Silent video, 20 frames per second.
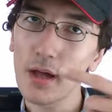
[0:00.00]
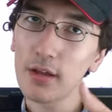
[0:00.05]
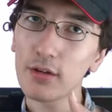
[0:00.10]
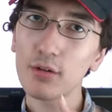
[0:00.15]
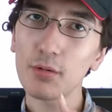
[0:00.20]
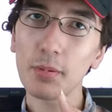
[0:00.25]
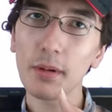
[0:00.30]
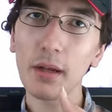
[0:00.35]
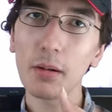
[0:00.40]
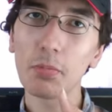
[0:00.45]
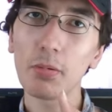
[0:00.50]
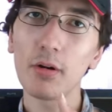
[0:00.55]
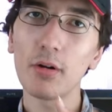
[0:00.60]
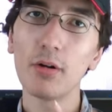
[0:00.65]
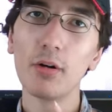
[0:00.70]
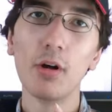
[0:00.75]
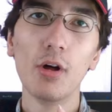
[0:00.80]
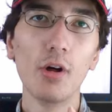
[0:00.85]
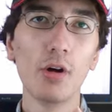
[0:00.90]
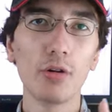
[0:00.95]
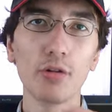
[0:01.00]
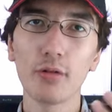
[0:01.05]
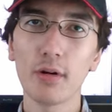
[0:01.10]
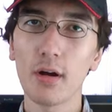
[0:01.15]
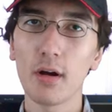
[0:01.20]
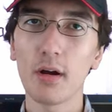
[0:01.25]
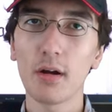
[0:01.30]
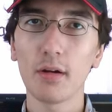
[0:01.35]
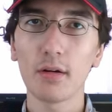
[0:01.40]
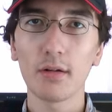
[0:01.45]
other people who
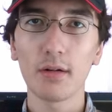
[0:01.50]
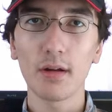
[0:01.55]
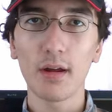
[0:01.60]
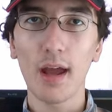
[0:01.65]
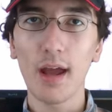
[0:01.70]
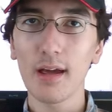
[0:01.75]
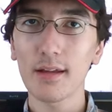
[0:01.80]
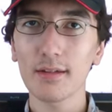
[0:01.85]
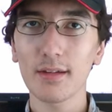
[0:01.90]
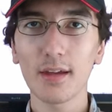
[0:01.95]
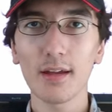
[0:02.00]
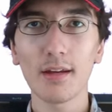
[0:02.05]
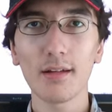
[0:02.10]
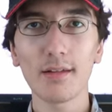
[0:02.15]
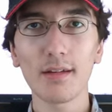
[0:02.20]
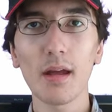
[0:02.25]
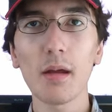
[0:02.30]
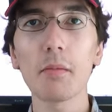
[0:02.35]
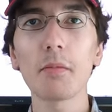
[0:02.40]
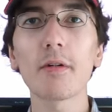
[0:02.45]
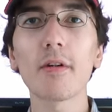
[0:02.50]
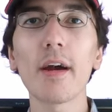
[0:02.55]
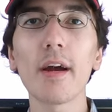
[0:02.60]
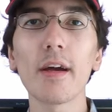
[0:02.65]
are asking the same